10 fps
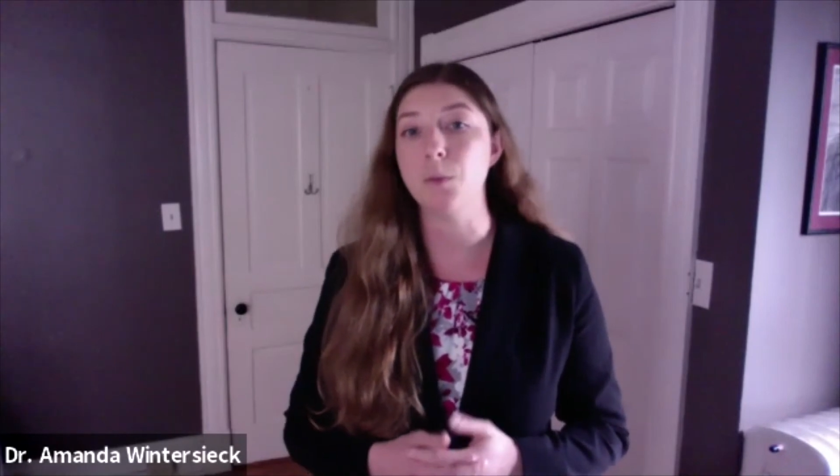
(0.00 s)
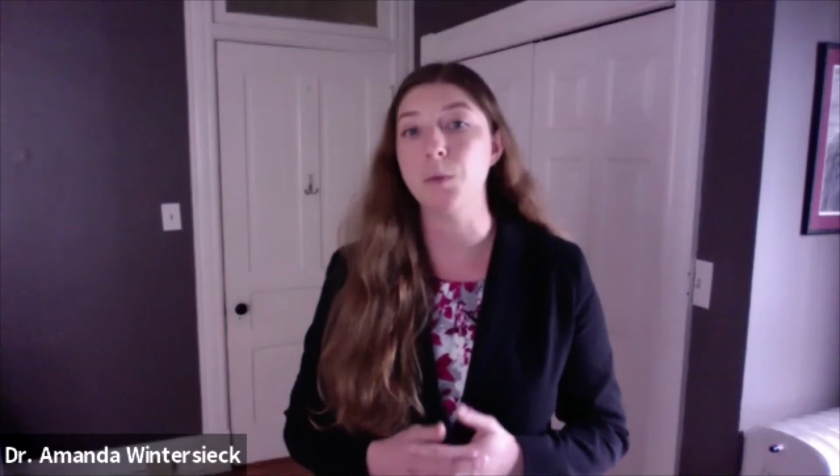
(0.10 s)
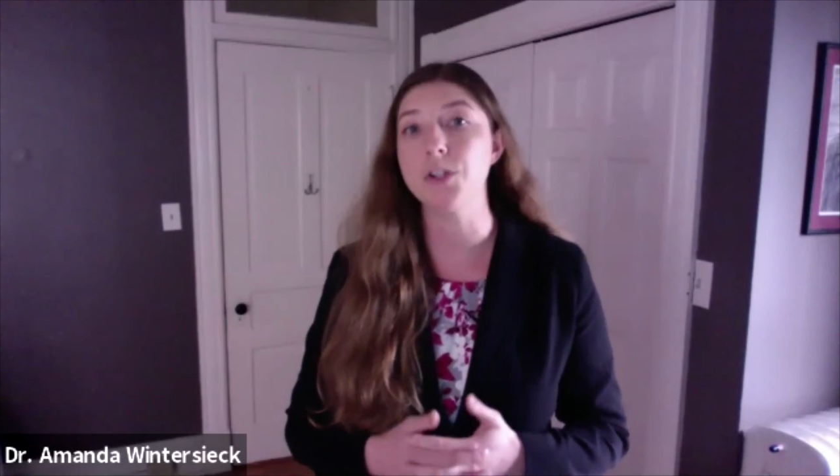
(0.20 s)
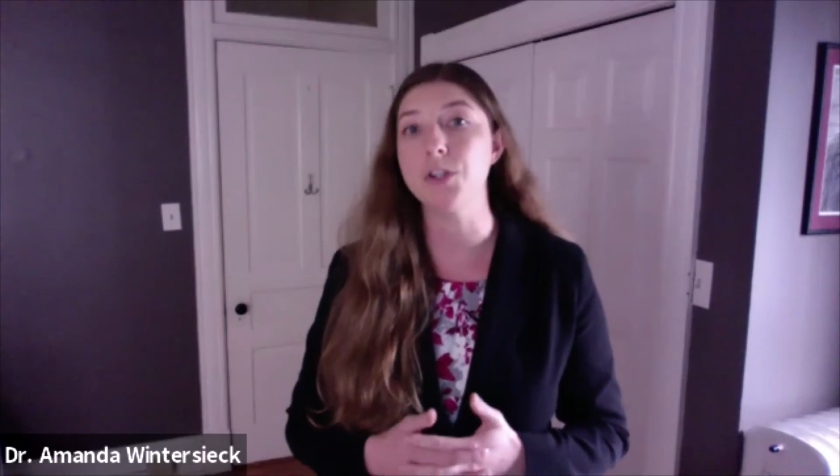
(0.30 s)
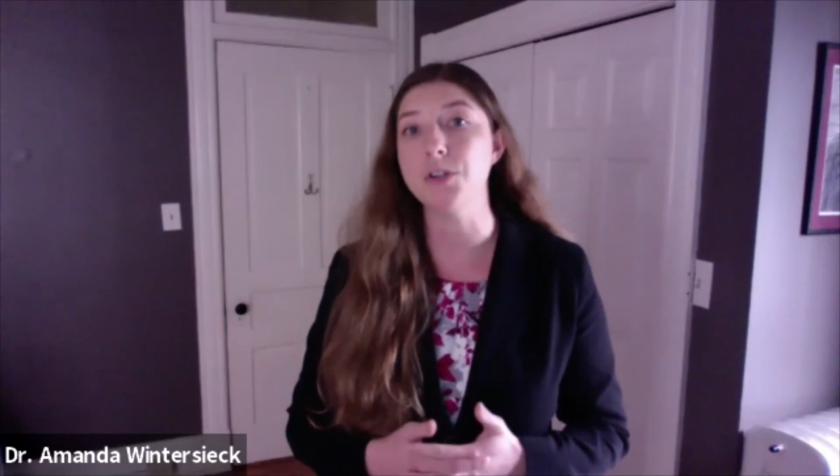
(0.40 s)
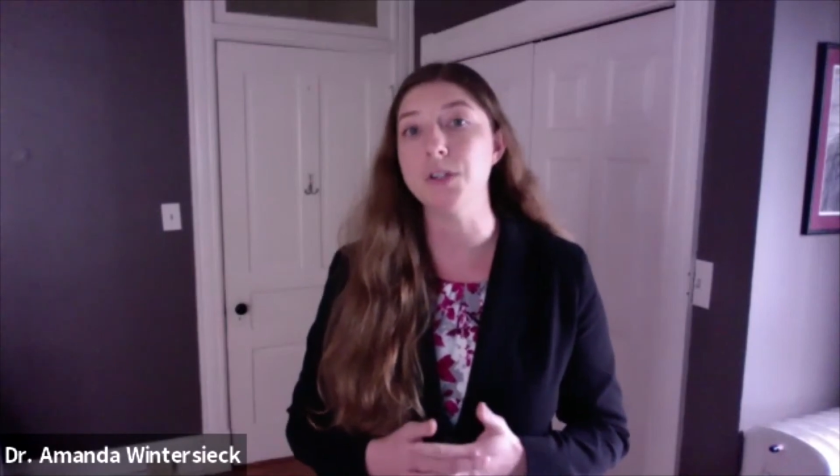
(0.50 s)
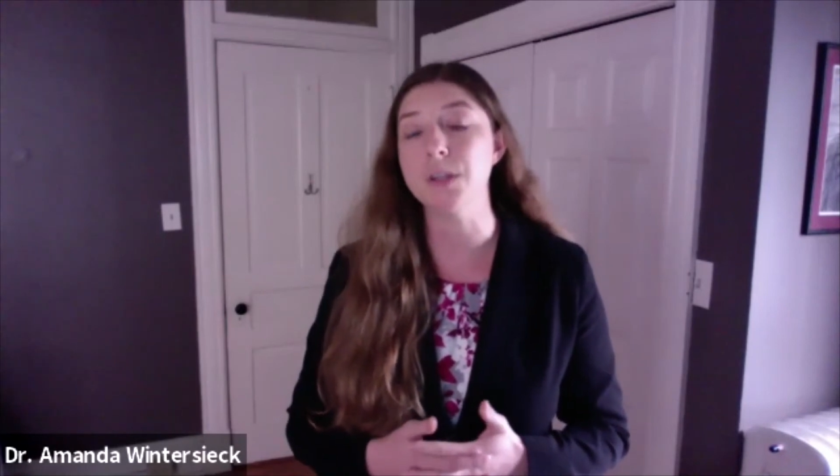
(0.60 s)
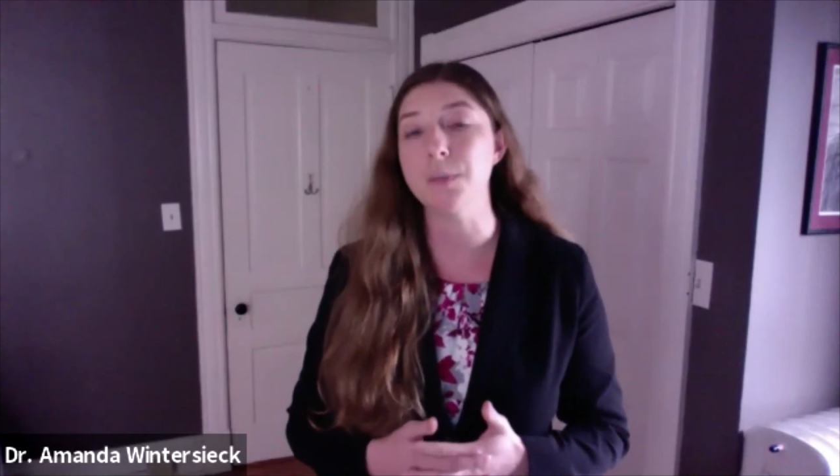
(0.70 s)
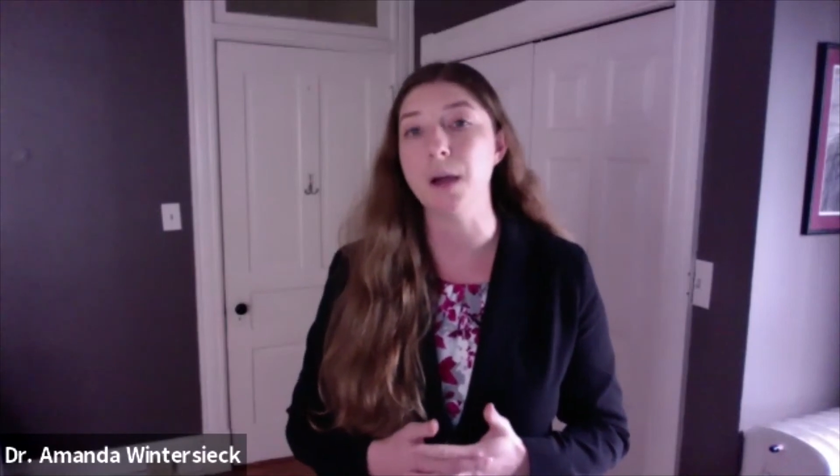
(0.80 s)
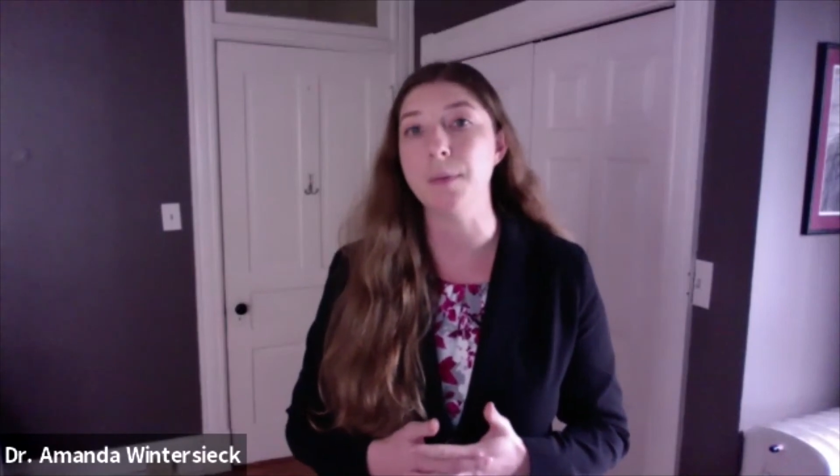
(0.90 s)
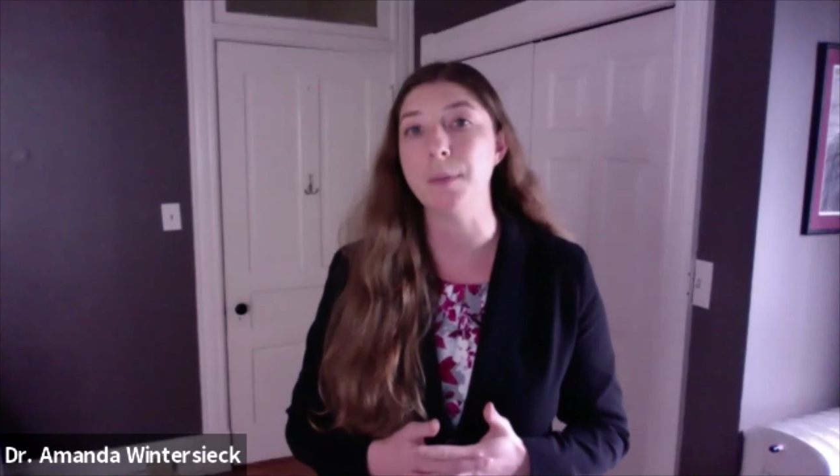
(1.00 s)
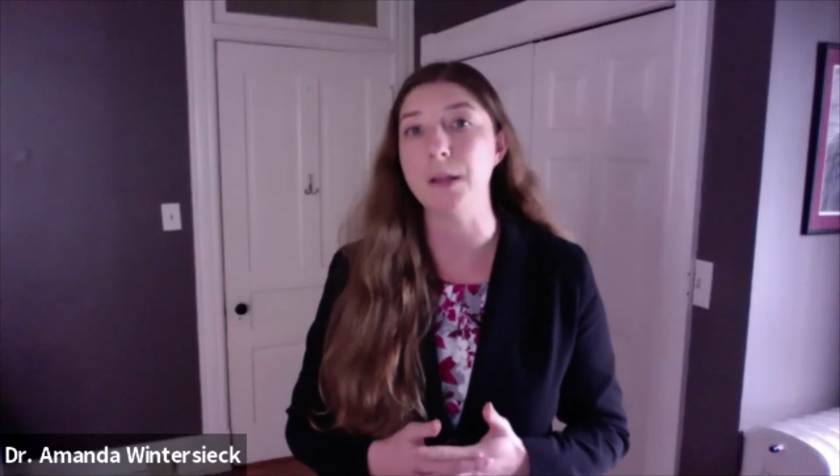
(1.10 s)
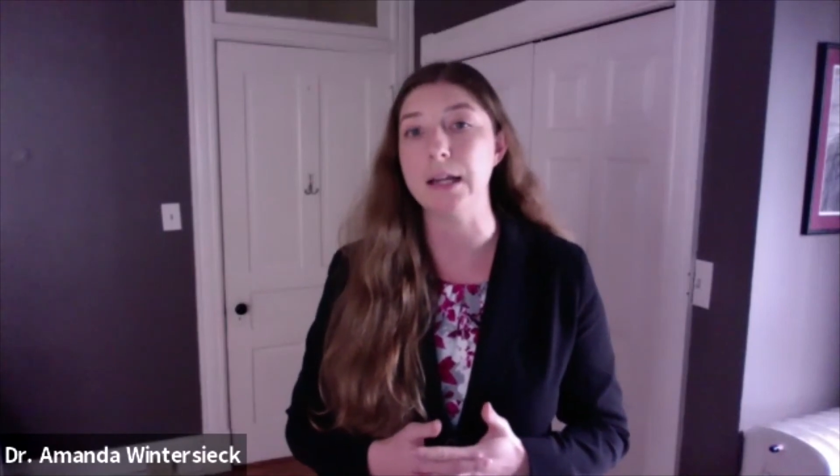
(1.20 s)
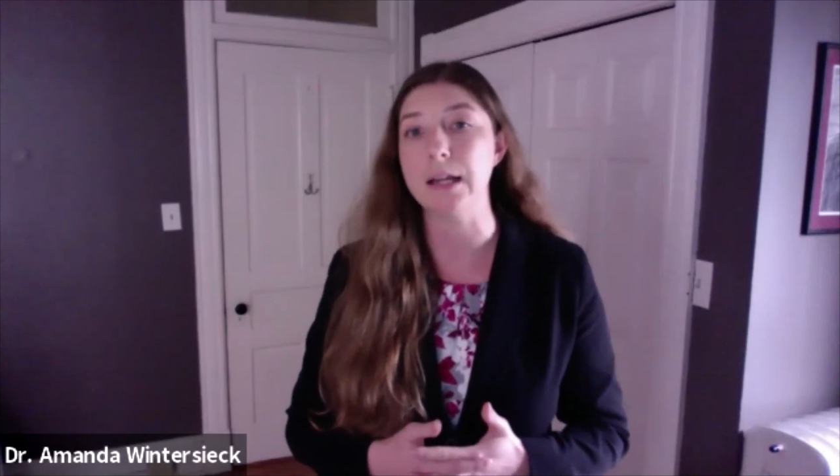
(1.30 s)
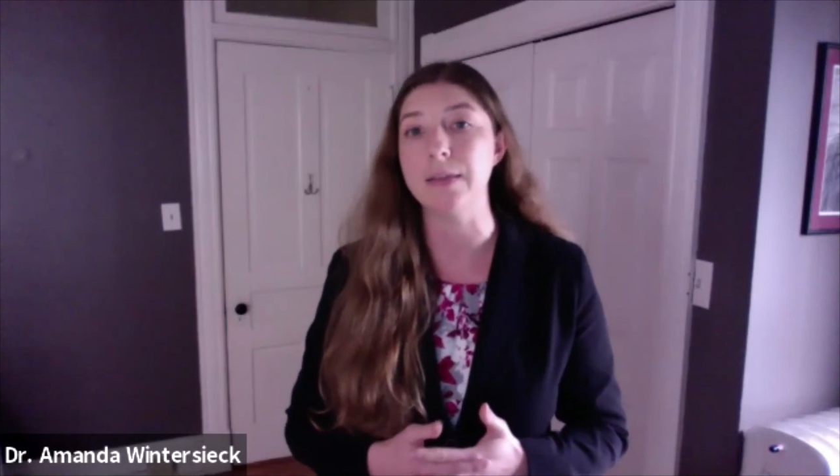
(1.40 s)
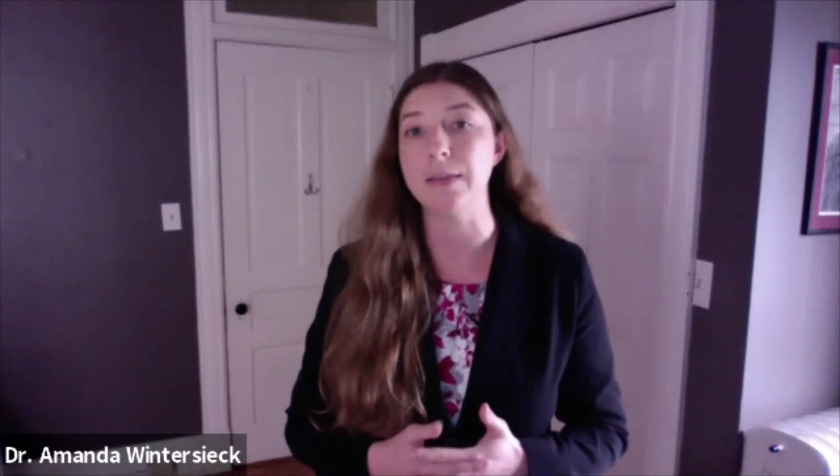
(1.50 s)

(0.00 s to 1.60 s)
reduce the probability